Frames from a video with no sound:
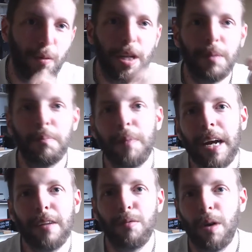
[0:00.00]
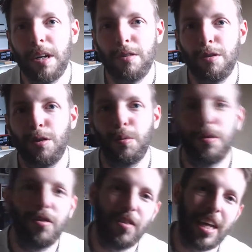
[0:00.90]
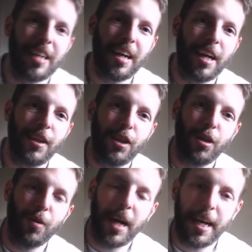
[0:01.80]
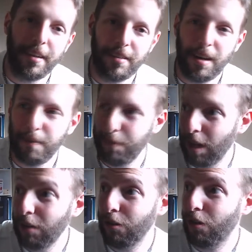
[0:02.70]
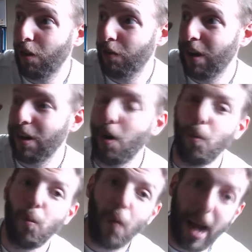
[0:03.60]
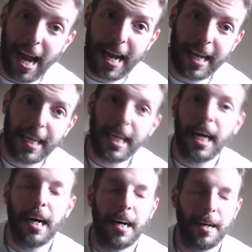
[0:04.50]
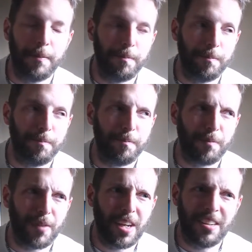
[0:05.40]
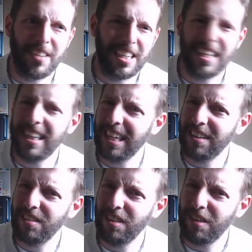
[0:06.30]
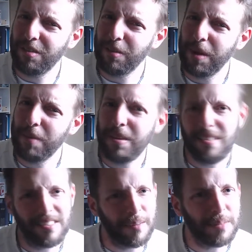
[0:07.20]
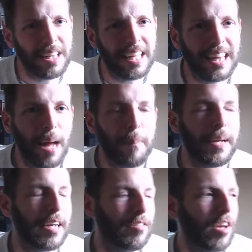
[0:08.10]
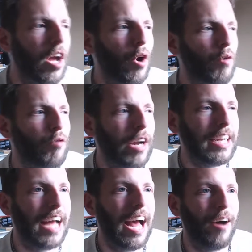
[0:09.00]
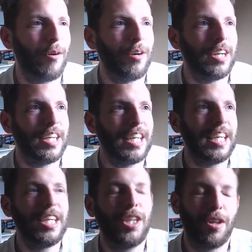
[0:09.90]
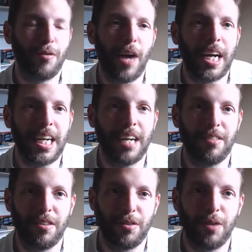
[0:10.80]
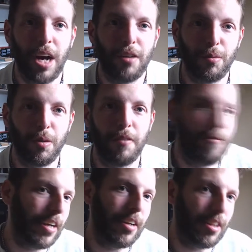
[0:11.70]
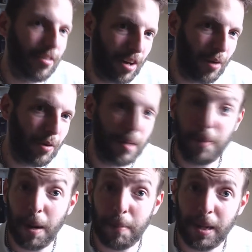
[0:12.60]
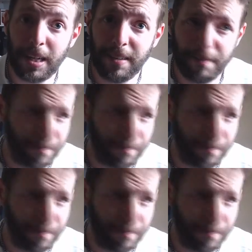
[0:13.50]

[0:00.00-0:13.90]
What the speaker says: What he might have wanted to do was send Taiju and Taiju's girlfriend away to collect the sulfur, maybe, something like that, because right now, he should have recognized that Tsukasa would have figured this out, in my opinion,